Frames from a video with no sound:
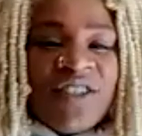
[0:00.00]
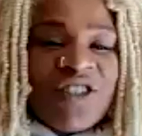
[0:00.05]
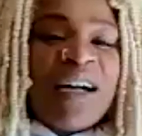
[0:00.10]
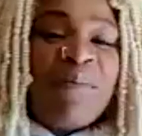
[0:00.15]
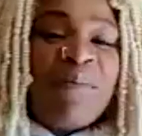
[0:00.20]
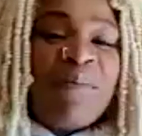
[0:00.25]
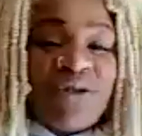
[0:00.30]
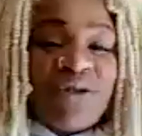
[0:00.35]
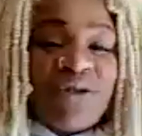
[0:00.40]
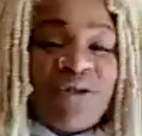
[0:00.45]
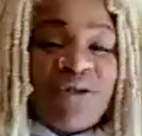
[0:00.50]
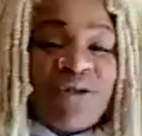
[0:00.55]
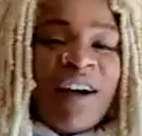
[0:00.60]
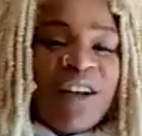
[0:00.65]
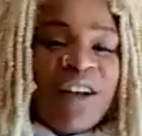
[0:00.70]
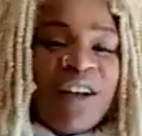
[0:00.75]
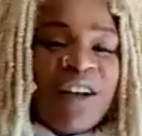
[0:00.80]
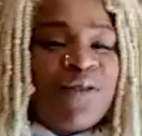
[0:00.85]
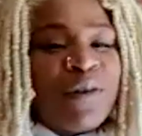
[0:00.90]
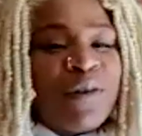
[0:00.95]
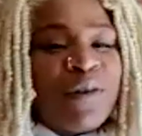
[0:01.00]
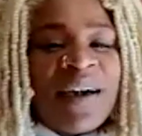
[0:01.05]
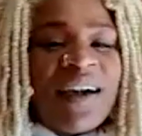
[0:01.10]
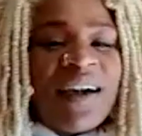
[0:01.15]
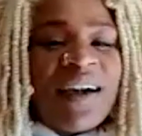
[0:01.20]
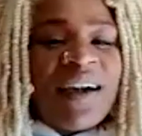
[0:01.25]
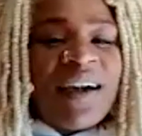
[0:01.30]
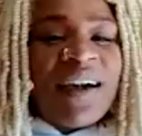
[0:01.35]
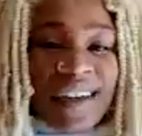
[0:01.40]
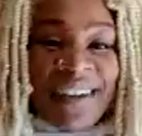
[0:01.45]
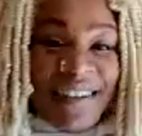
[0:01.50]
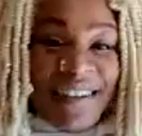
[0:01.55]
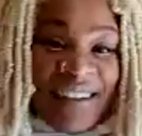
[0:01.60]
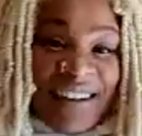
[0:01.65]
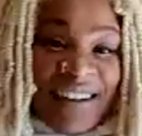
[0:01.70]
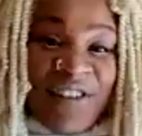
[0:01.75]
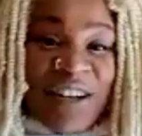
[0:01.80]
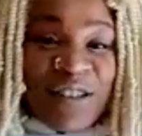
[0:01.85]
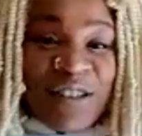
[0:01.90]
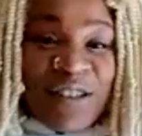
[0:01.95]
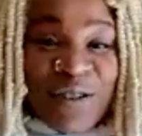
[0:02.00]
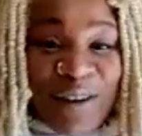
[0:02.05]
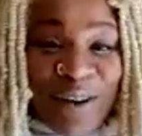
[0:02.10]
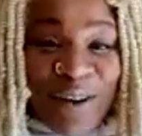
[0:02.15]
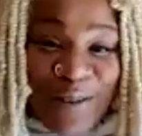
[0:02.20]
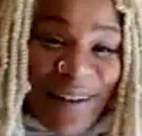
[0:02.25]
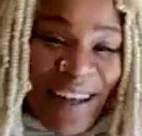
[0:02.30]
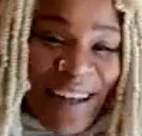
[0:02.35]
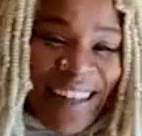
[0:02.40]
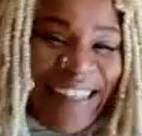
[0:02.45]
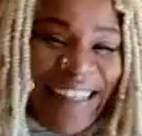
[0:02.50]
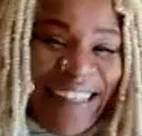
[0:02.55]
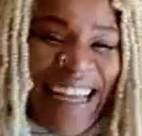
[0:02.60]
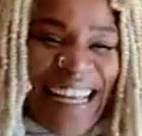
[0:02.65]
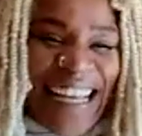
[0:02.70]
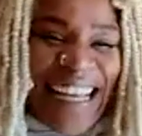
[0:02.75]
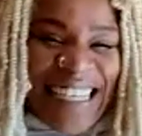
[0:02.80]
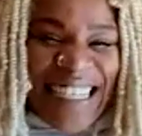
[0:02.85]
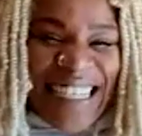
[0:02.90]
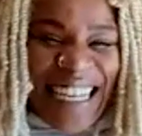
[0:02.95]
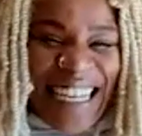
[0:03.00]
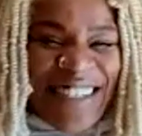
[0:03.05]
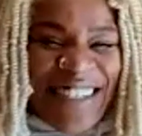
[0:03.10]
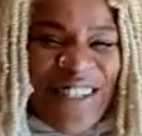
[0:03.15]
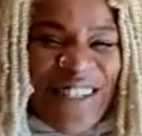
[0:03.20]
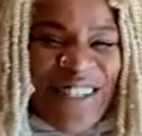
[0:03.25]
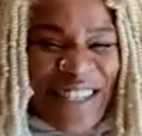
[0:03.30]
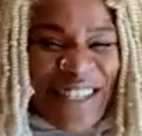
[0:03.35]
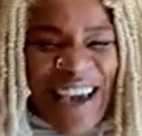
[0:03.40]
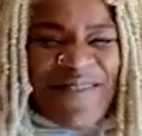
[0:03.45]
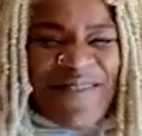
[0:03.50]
I'm a screenwriter too. I'm like, I can write a story about this. It's like you just